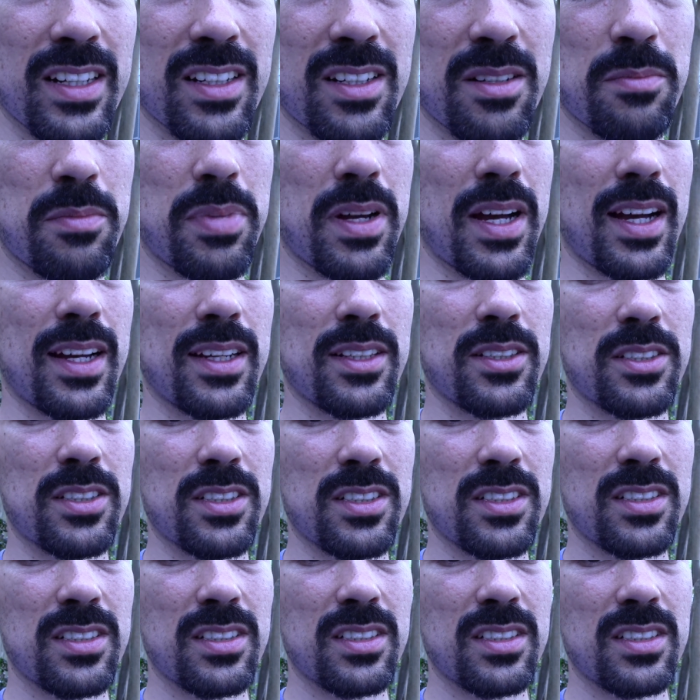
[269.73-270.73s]
compiler,
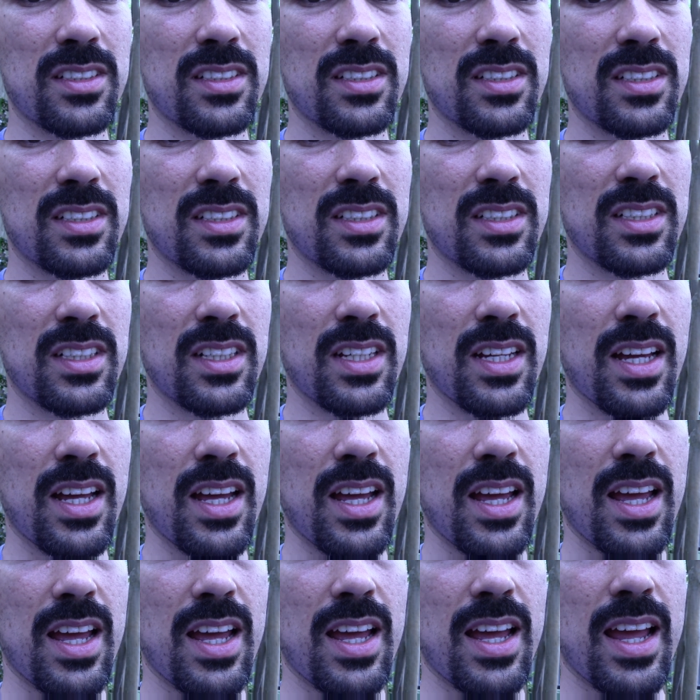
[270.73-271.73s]

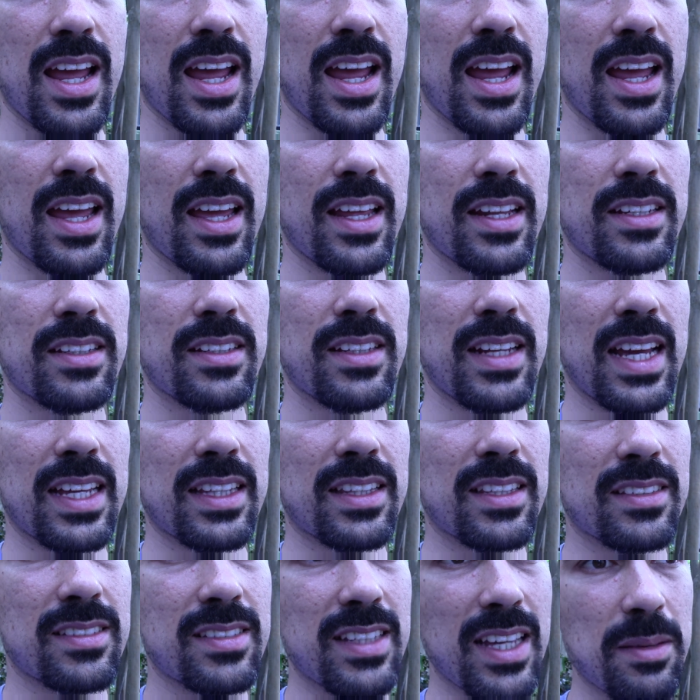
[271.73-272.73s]
and at
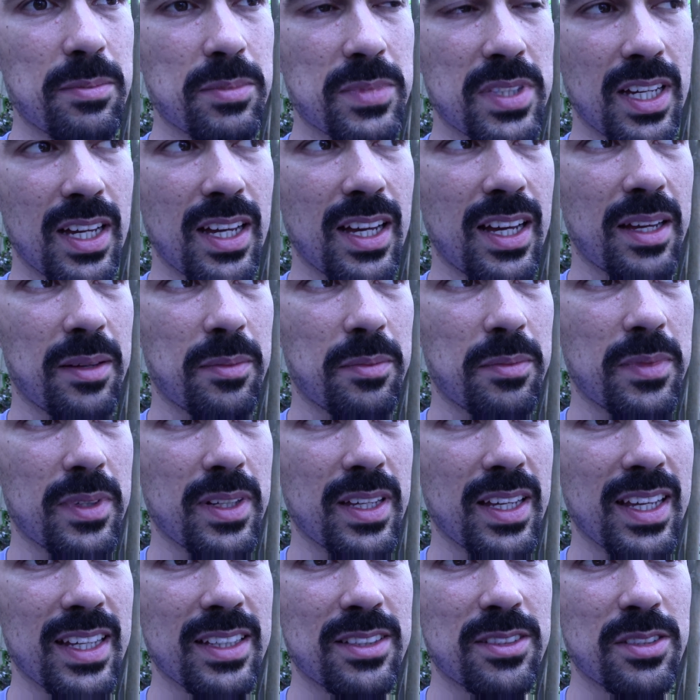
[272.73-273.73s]
the same time
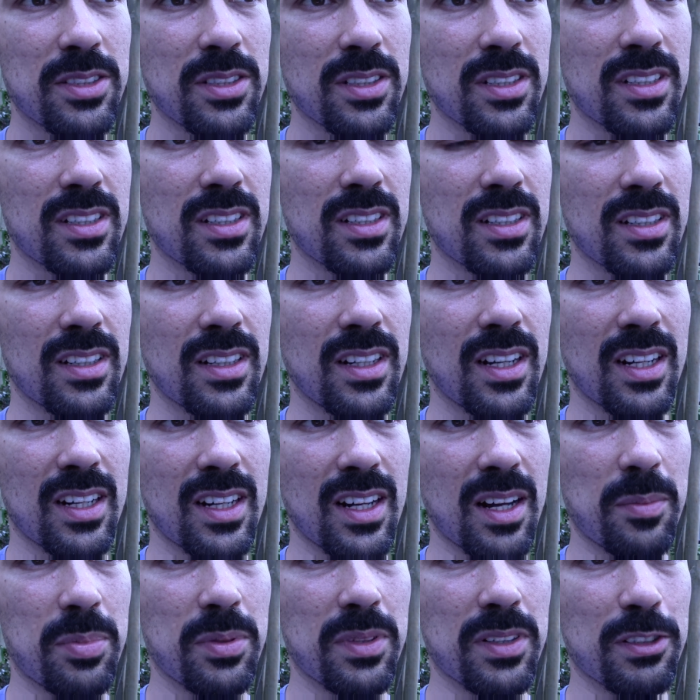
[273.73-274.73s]
it took a
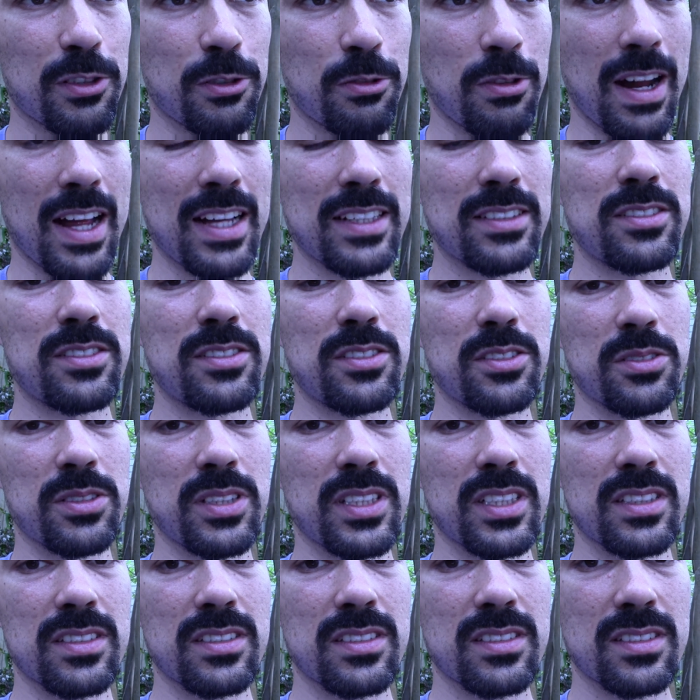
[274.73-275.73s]
couple of grad
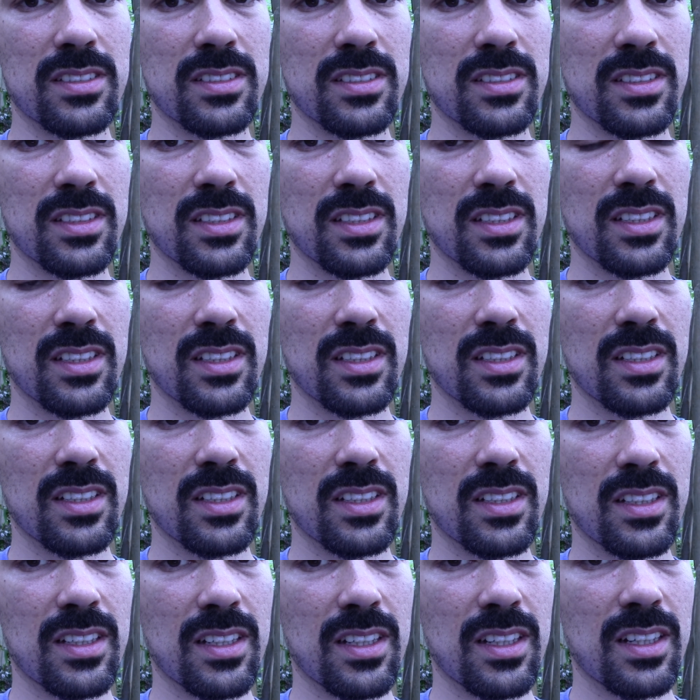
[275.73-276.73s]
students
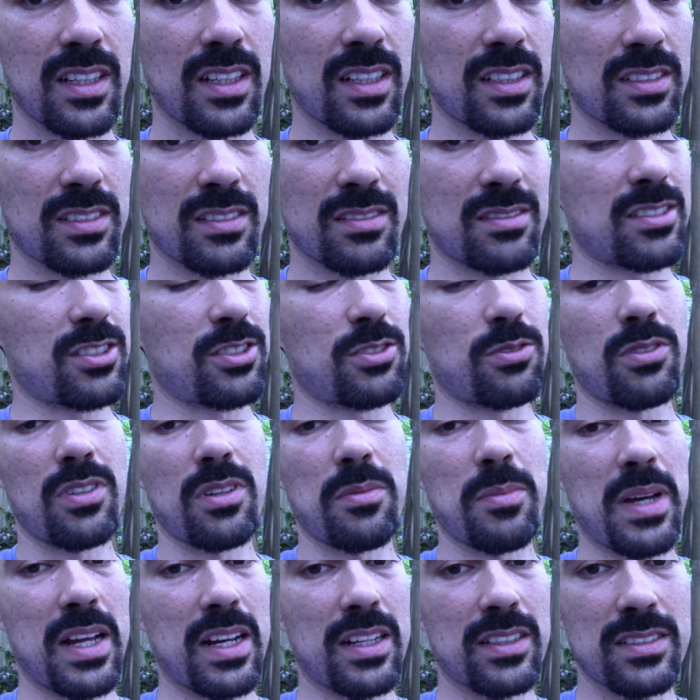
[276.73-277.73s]
a short
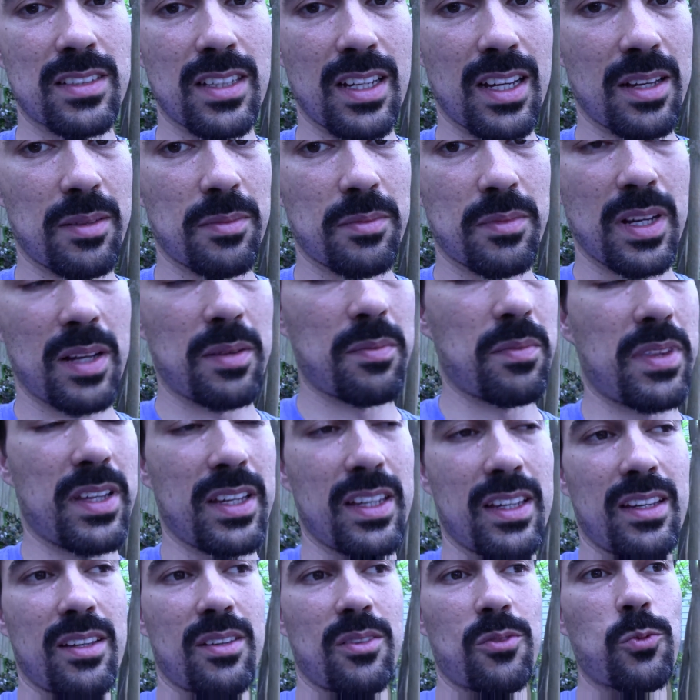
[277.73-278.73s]
amount of time, I'm
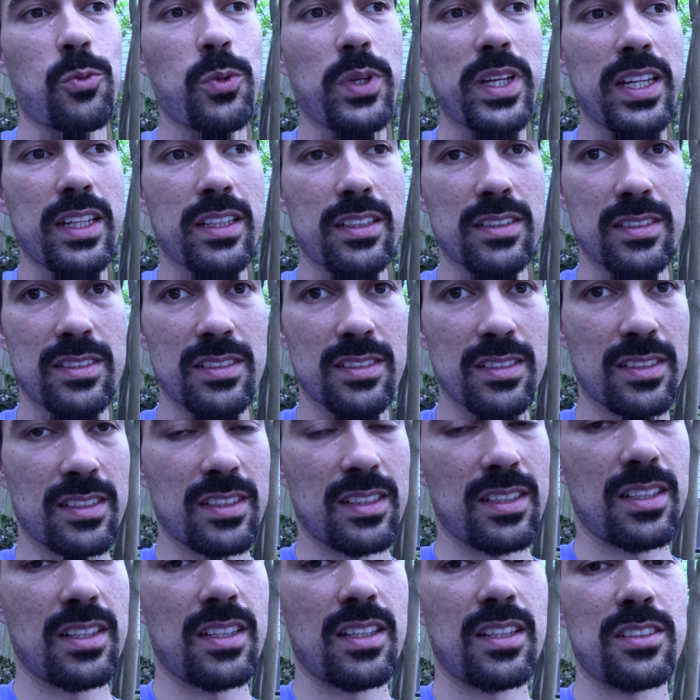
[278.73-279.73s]
thinking weeks,
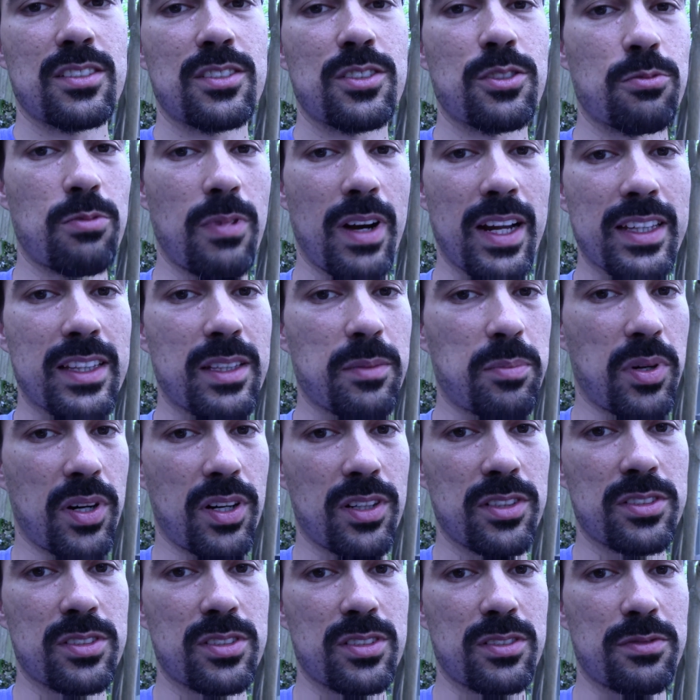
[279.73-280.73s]
to write the
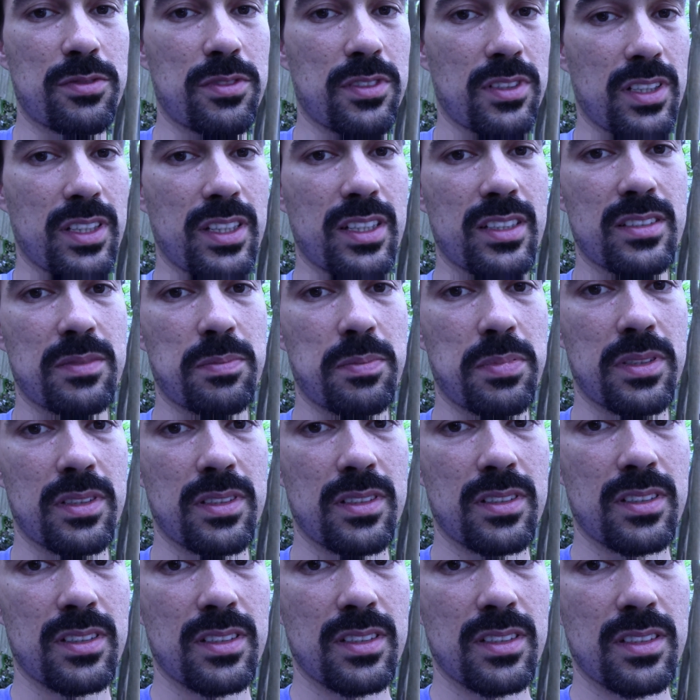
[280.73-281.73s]
parser for Lisp.
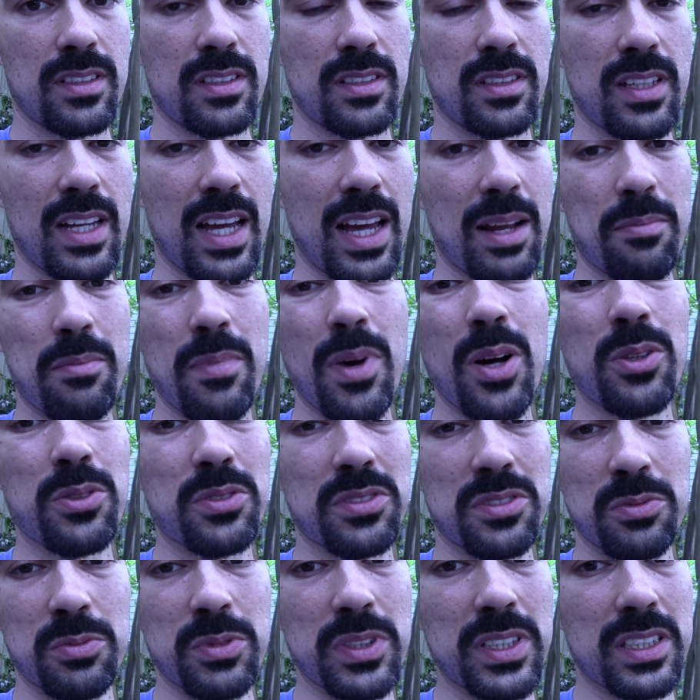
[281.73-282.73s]
At
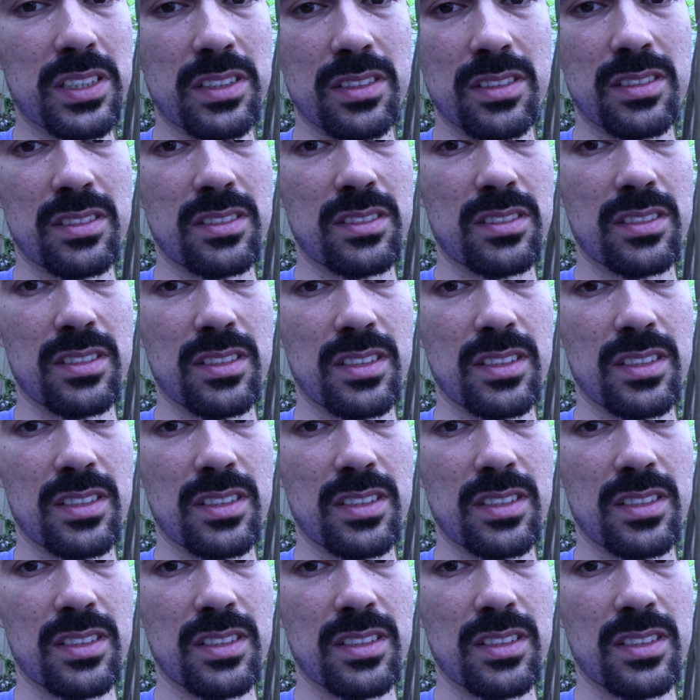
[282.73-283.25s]
most weeks.